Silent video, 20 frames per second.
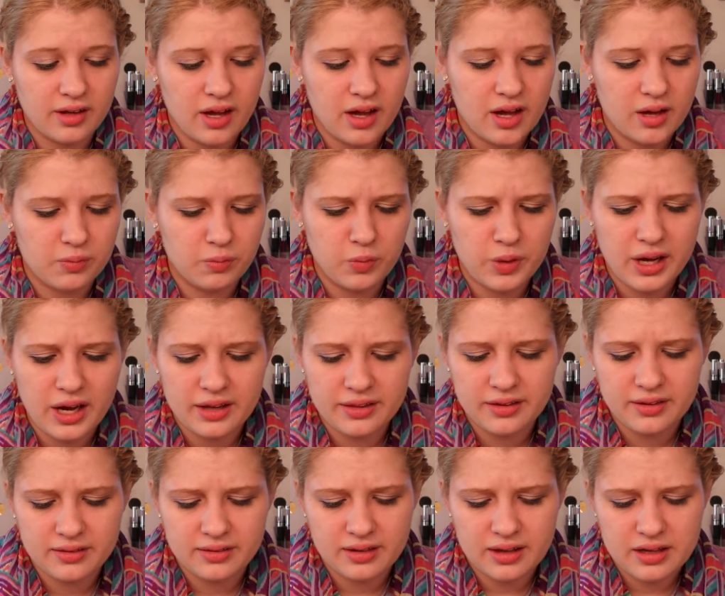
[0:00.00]
We got
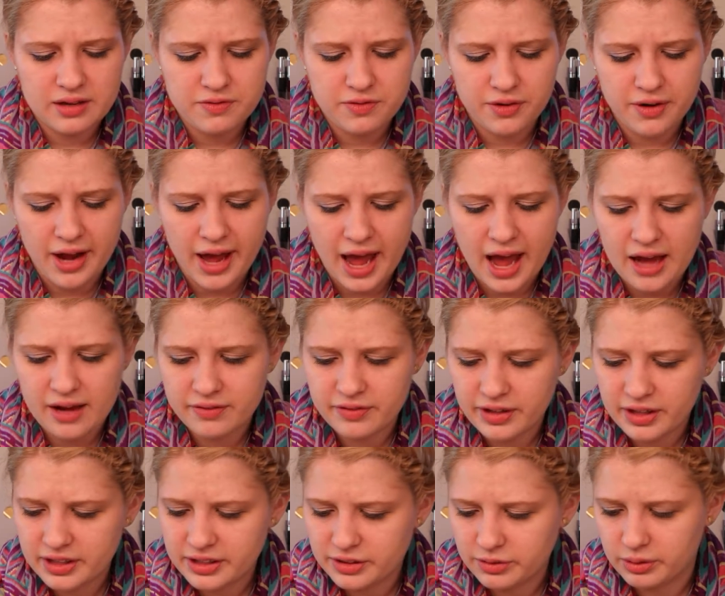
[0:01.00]
this thing for Half
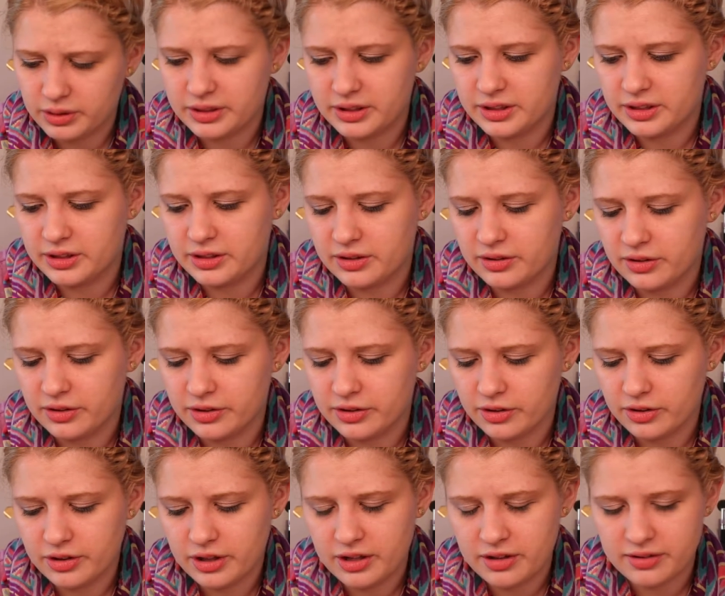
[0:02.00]
Hitch, which the
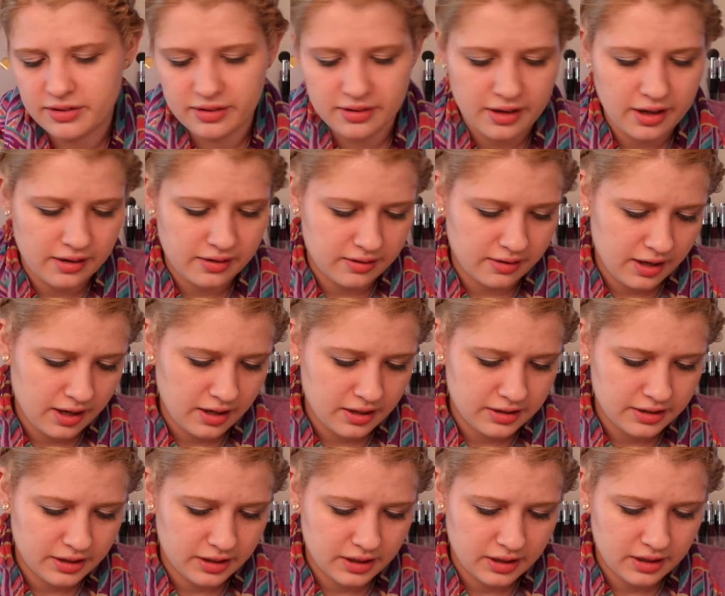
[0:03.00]
journey is the
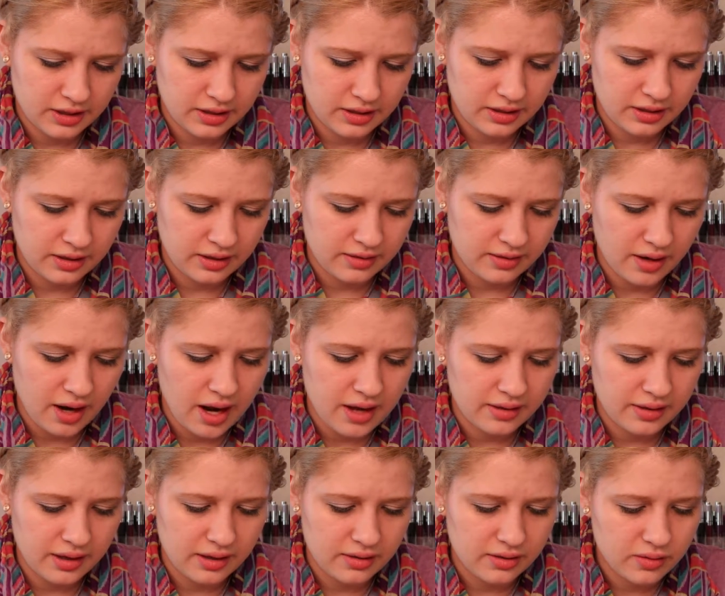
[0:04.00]
destination. It's an
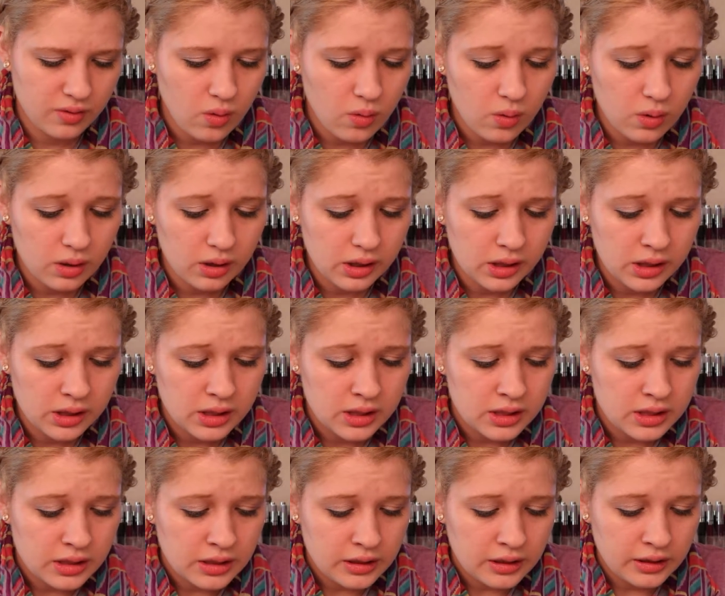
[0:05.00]
online store
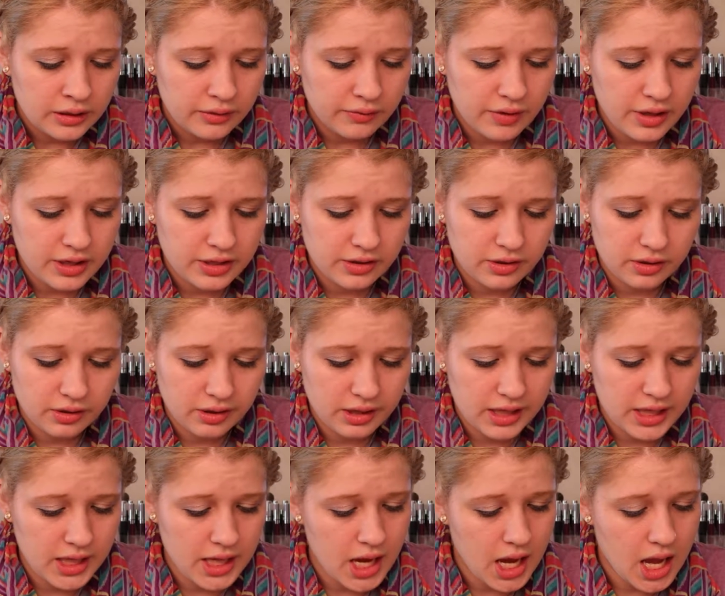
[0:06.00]

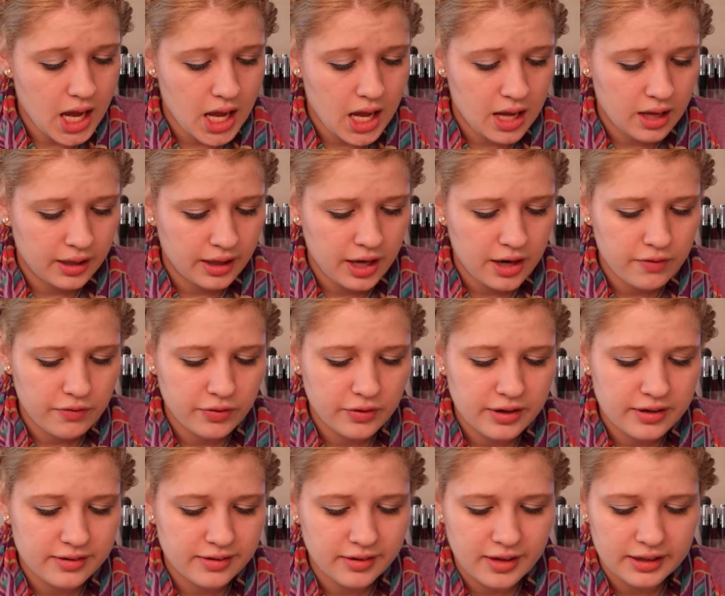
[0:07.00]
featuring a
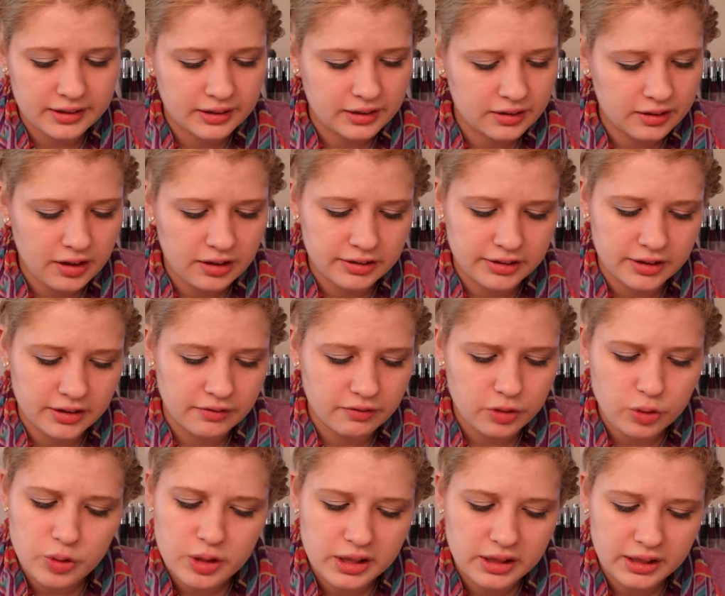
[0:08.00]
carefully selected collection of
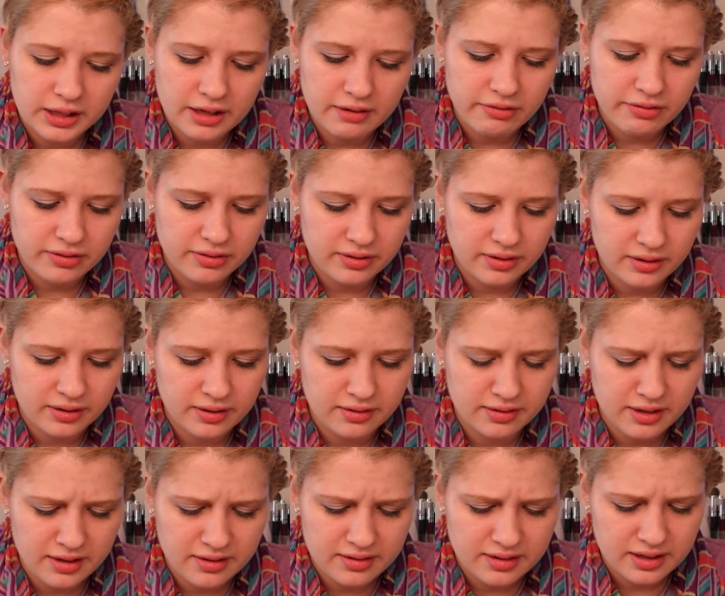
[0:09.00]
unique gifts,
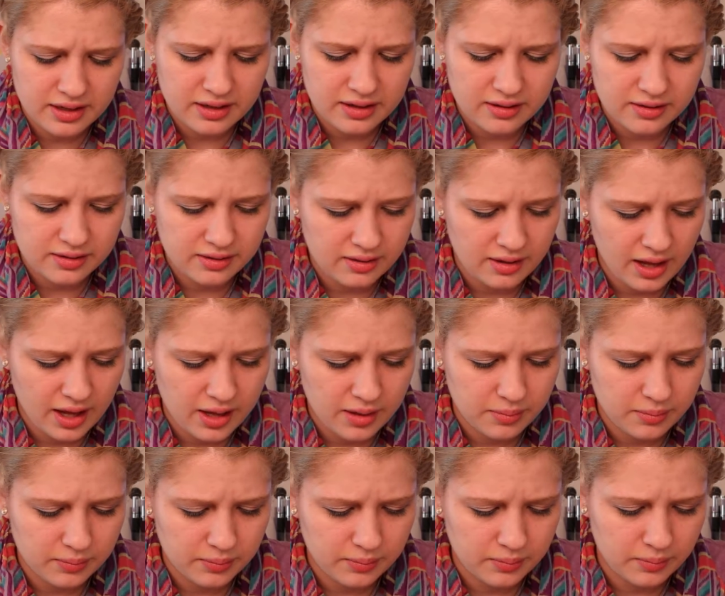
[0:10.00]
necessities,
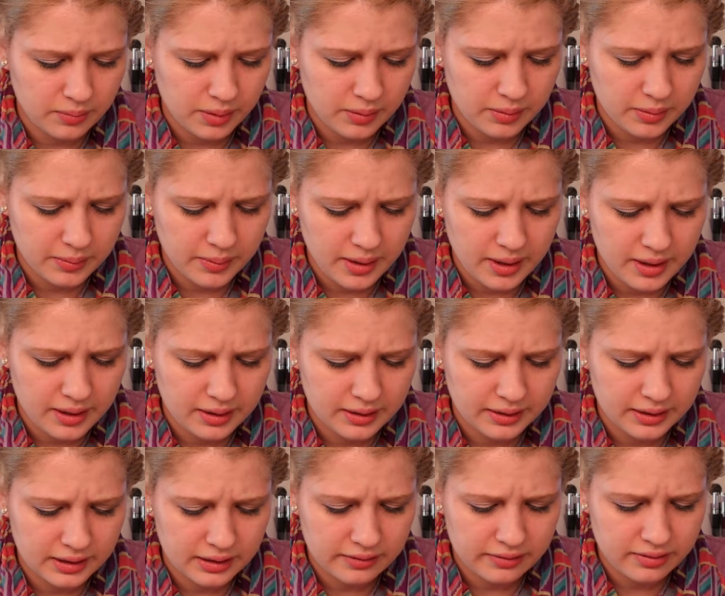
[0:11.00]
and blah, blah,
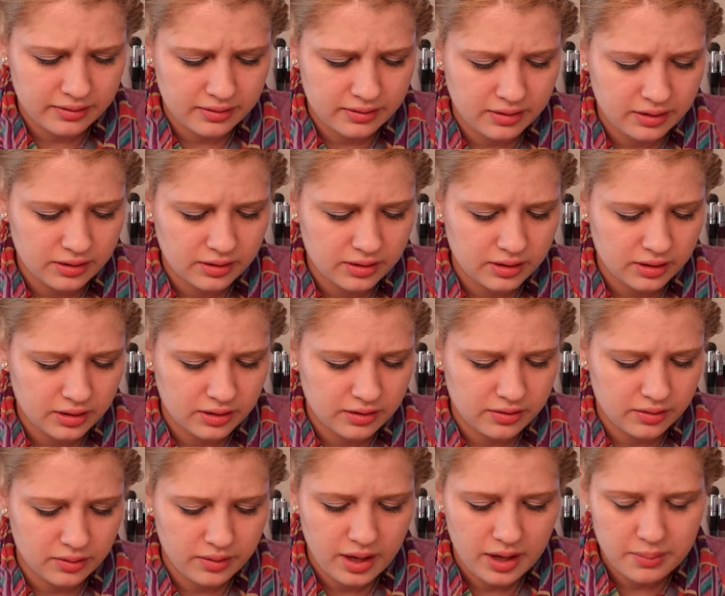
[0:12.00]
blah, gifts, da-da-da.
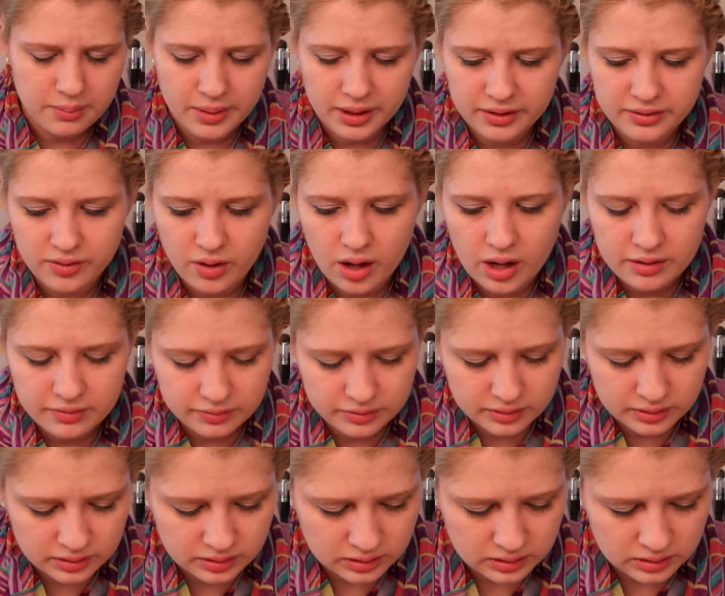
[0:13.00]
So $10 off.